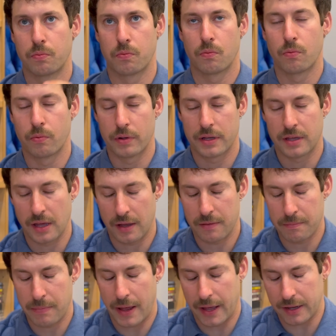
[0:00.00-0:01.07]
we
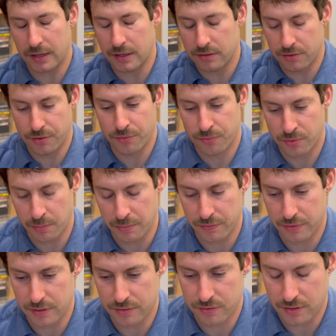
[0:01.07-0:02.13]
get back into some
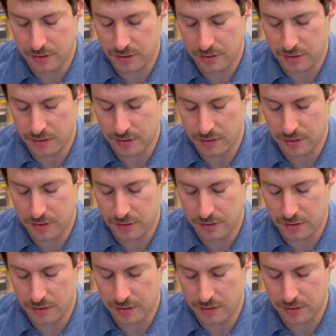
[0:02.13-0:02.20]
of these